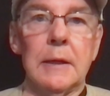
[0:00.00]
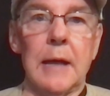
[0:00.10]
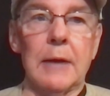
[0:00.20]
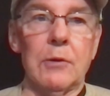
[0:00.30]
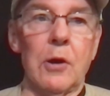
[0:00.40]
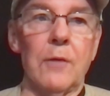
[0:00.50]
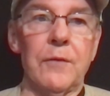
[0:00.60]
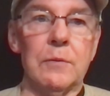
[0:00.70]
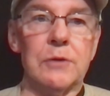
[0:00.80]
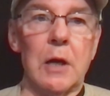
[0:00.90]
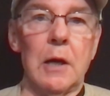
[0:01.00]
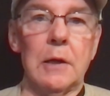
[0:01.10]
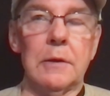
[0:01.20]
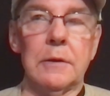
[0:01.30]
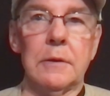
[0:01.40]
and I don't know if it was
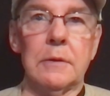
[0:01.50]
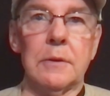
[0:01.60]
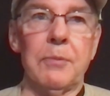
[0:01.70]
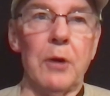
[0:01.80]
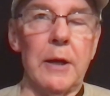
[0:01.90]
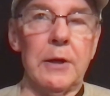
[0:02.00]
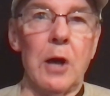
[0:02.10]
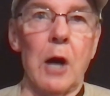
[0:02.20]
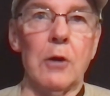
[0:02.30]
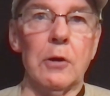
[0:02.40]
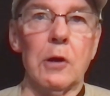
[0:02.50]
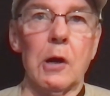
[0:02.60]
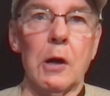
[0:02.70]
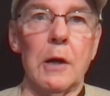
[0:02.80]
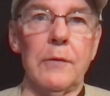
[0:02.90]
on the play caller
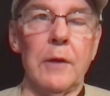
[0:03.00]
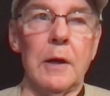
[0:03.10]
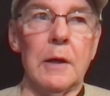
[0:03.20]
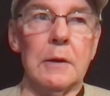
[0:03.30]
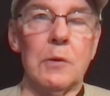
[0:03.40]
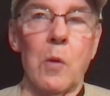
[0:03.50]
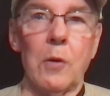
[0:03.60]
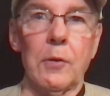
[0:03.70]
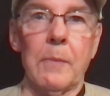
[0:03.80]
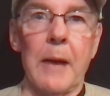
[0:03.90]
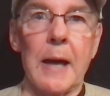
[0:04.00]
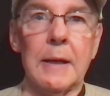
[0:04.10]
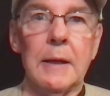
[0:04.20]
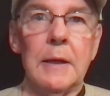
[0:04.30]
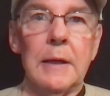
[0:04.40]
or on the
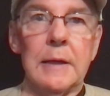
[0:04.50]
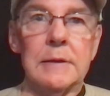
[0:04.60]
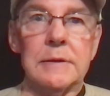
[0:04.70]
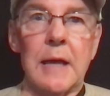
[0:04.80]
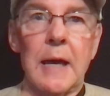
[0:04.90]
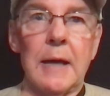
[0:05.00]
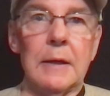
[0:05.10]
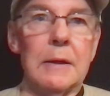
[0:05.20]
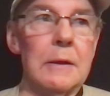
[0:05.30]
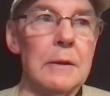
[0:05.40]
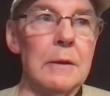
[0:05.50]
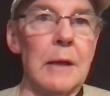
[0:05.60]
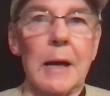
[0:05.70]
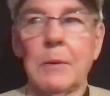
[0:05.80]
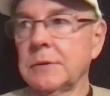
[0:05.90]
quarterback, is that
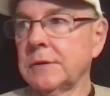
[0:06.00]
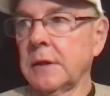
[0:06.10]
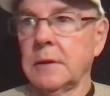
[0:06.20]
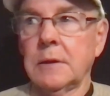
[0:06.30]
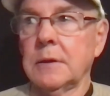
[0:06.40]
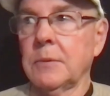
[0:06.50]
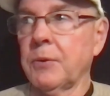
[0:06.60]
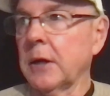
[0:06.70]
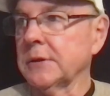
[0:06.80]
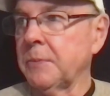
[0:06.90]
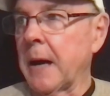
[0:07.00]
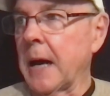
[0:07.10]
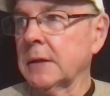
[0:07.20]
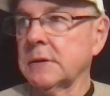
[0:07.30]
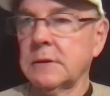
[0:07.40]
I was sitting in the press
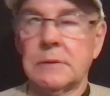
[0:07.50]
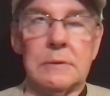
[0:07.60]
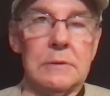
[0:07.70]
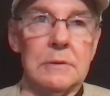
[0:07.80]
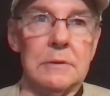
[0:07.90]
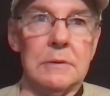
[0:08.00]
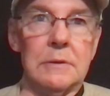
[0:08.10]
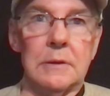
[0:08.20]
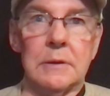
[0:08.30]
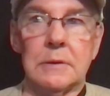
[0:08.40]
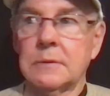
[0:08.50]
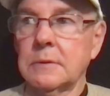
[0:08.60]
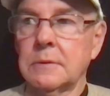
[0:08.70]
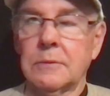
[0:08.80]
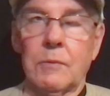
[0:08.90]
box, the
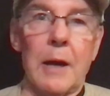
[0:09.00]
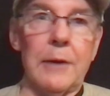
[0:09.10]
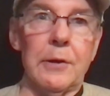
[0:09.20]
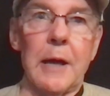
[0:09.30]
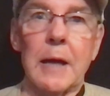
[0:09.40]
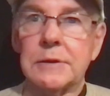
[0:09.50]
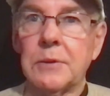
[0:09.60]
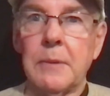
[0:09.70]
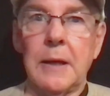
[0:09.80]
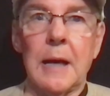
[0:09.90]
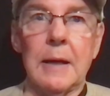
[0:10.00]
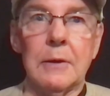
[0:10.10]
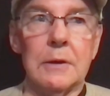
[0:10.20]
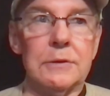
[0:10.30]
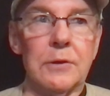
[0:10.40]
writer next to me, I
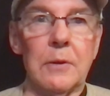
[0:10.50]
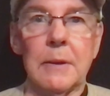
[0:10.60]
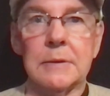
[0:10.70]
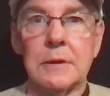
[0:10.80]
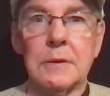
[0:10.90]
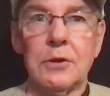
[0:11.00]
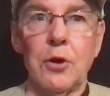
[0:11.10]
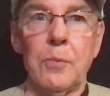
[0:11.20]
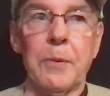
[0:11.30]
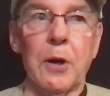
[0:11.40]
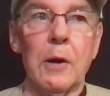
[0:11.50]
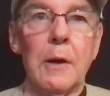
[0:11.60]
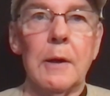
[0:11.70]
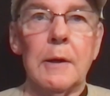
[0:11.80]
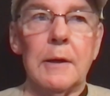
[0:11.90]
looked to him, I said, Cooper
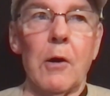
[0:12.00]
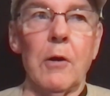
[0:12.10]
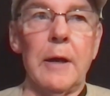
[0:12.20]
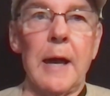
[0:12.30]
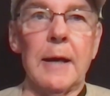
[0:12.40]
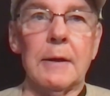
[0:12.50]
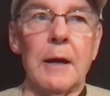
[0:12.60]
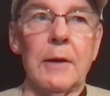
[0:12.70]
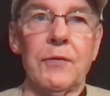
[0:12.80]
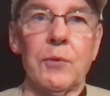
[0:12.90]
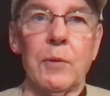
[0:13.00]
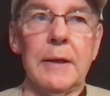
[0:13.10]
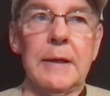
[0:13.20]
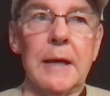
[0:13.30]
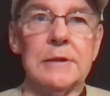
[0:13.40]
only had like
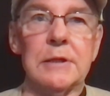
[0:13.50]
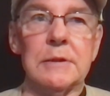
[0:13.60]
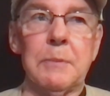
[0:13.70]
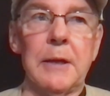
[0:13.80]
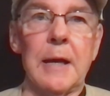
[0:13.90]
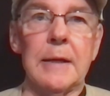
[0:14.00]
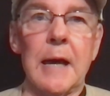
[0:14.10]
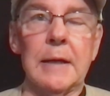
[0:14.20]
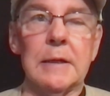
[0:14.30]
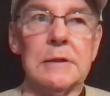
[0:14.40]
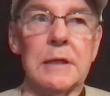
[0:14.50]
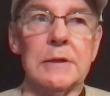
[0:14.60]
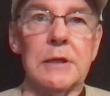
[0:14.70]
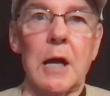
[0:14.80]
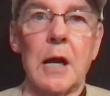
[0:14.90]
3 catches, but he had
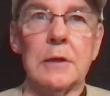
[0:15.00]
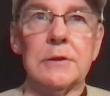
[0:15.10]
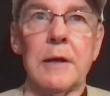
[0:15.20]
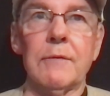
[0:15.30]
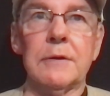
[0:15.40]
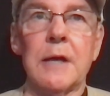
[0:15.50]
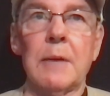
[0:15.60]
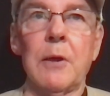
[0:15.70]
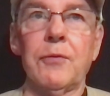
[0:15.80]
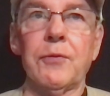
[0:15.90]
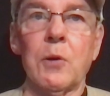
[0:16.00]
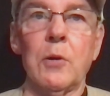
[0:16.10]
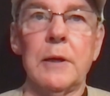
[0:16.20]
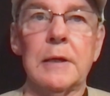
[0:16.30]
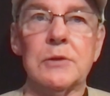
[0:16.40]
96 yards. And every time they
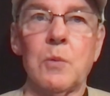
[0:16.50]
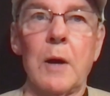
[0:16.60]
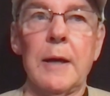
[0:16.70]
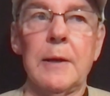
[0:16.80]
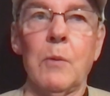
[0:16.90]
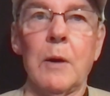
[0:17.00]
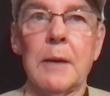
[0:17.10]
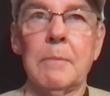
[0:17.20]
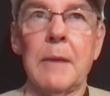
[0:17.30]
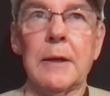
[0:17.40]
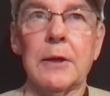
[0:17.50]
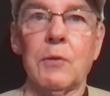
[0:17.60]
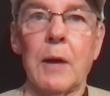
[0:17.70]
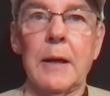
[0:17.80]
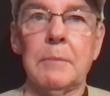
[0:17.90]
threw it his way, he went up and made a
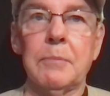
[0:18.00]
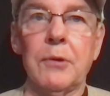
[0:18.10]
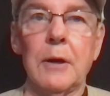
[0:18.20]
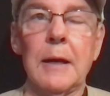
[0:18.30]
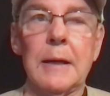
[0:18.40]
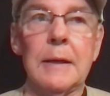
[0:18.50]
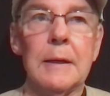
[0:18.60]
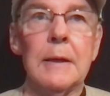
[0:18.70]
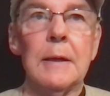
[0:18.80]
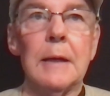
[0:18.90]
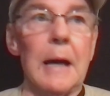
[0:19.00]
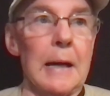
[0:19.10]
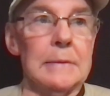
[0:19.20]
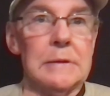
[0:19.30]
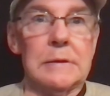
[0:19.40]
great play.
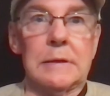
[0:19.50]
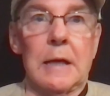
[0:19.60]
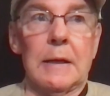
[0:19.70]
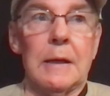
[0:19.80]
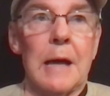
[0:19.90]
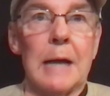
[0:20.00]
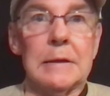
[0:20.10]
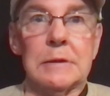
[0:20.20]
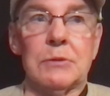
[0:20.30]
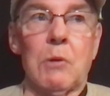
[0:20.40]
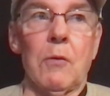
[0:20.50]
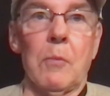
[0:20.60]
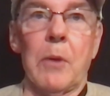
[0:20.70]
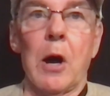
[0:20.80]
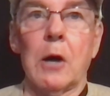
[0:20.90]
I was just like, I just throw
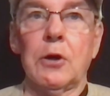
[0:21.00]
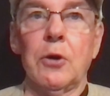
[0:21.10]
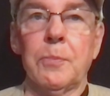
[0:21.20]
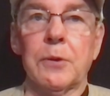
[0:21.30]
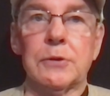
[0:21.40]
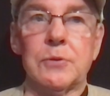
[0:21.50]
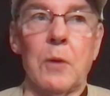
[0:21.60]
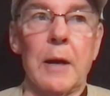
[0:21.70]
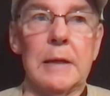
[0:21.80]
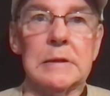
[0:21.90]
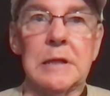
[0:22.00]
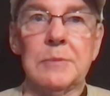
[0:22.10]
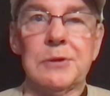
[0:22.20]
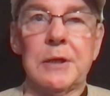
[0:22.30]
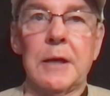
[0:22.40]
the ball Cooper's way. He
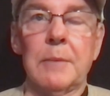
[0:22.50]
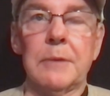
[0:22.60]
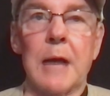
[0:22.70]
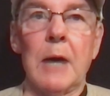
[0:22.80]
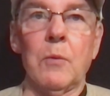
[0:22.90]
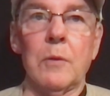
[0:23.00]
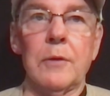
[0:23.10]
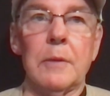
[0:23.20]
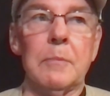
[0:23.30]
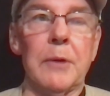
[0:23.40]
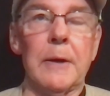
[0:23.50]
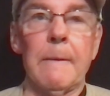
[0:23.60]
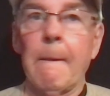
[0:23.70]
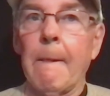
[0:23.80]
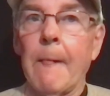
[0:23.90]
seems to come down with it. But